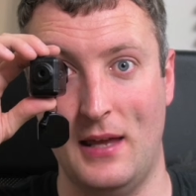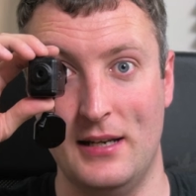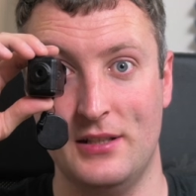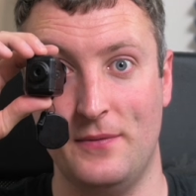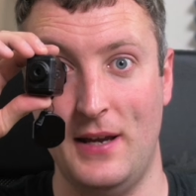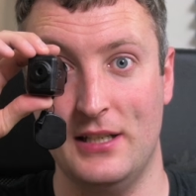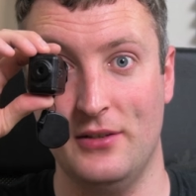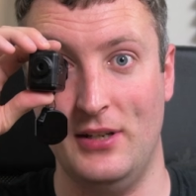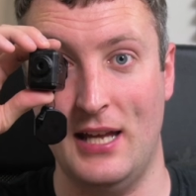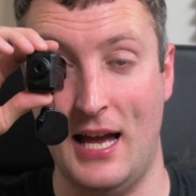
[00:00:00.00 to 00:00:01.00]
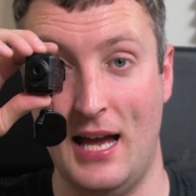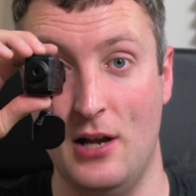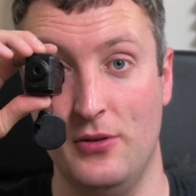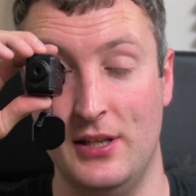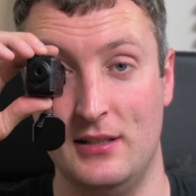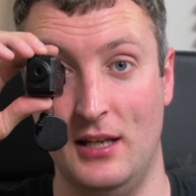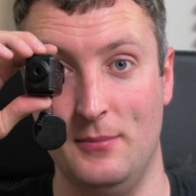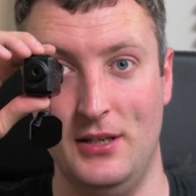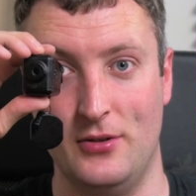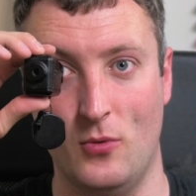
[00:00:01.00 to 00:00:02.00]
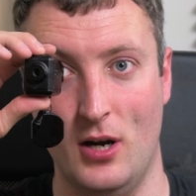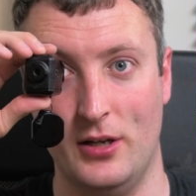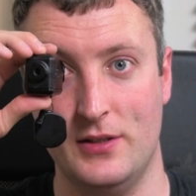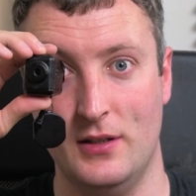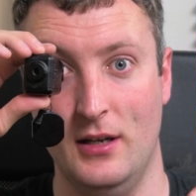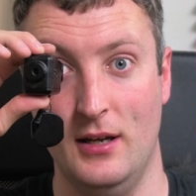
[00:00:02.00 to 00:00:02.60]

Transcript: That is effectively how this light meter works.